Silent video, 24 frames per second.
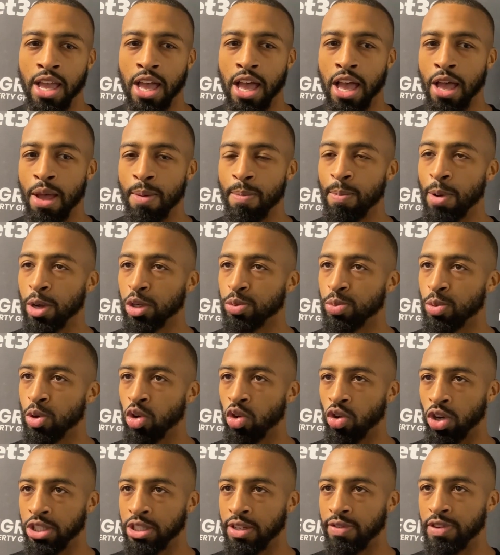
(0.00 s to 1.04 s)
uh, much more
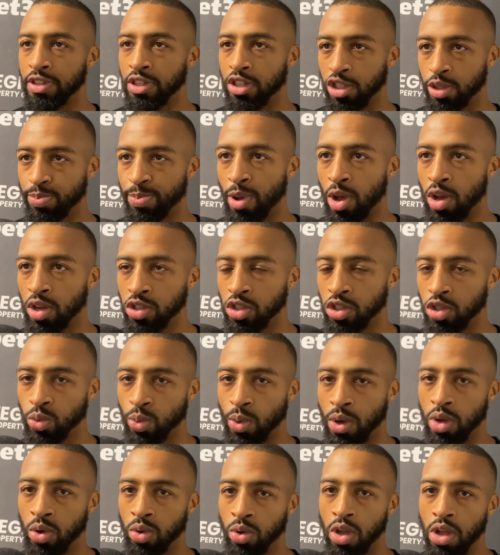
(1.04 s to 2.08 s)
aggressive in the spars as
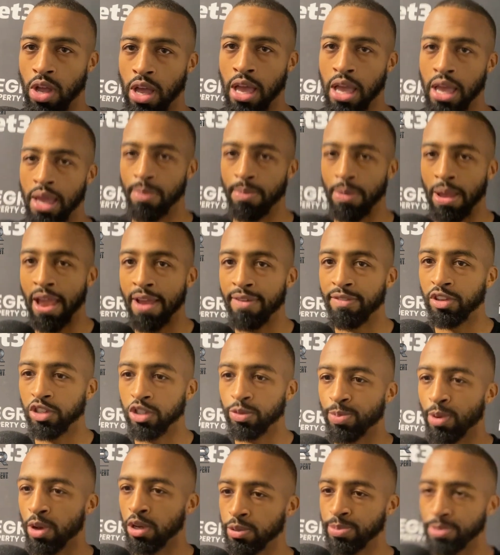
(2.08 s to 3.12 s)
well. Um, every
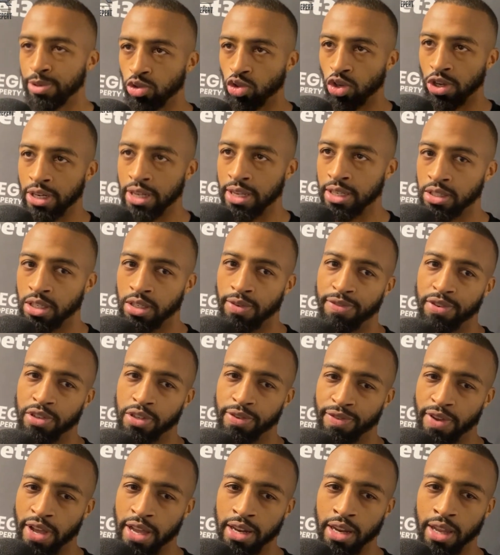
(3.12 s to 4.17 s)
spar has been treated as if it's
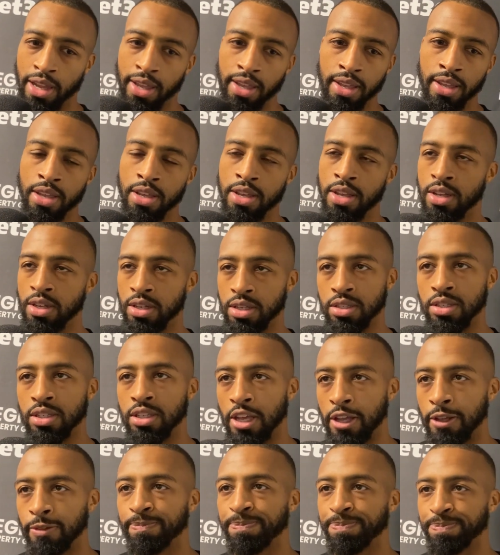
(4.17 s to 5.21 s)
fight night. So,
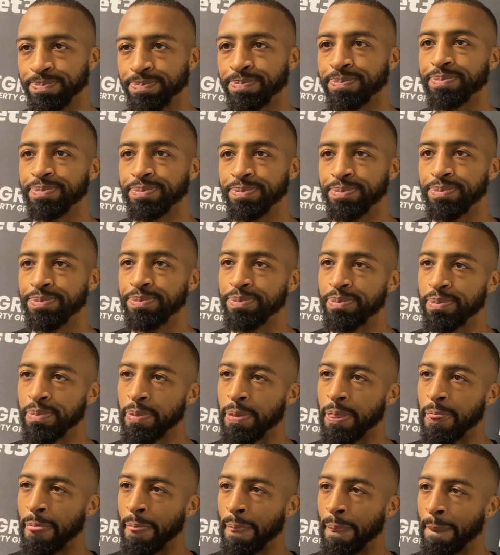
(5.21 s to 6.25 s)
yeah.
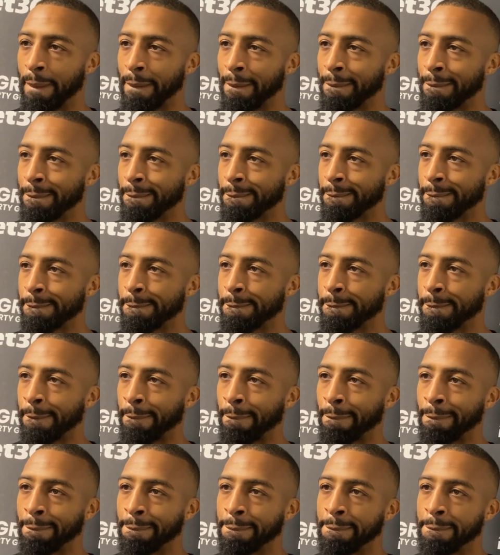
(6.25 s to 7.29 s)
Um,
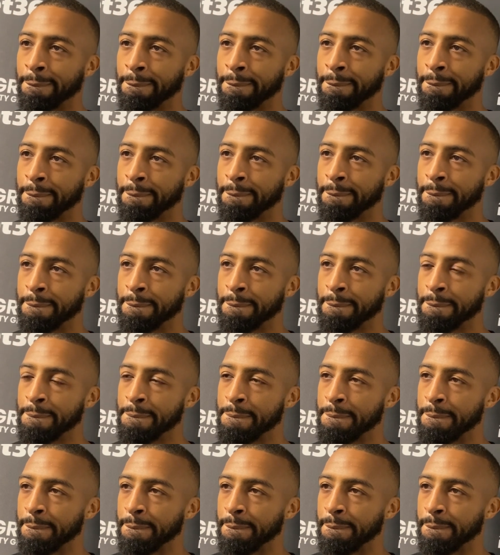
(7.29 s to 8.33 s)
with him, what are
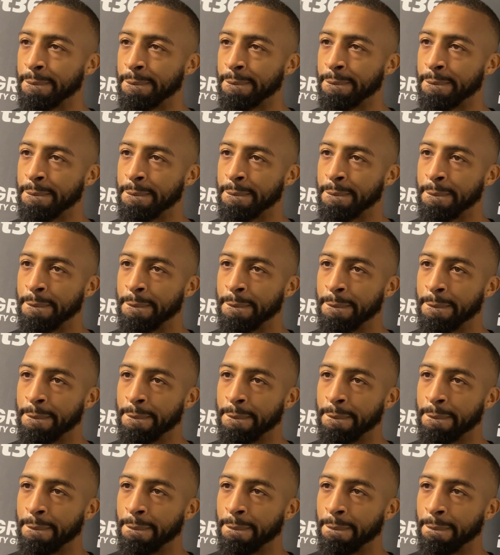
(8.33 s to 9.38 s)
you all being
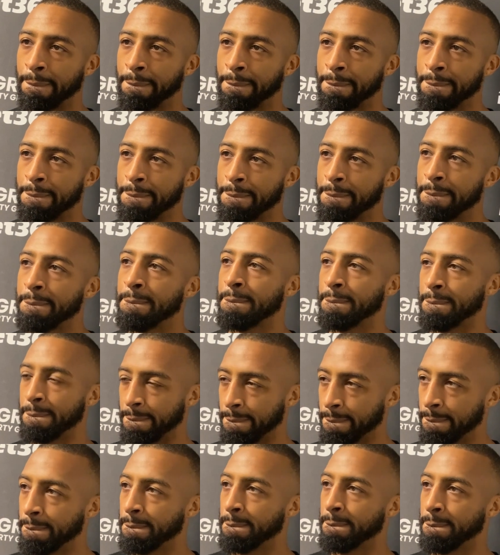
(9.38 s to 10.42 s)
well on December the
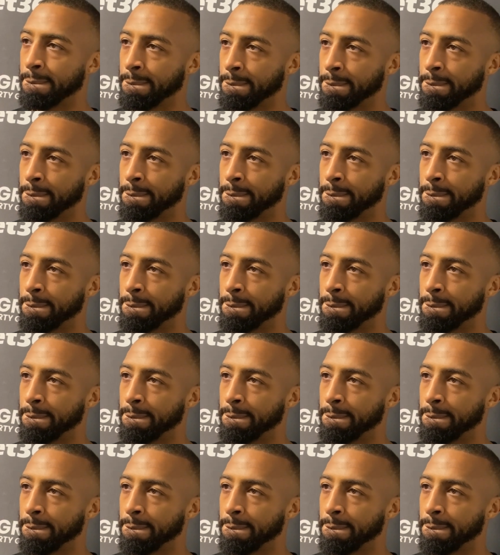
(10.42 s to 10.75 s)
9th, what are you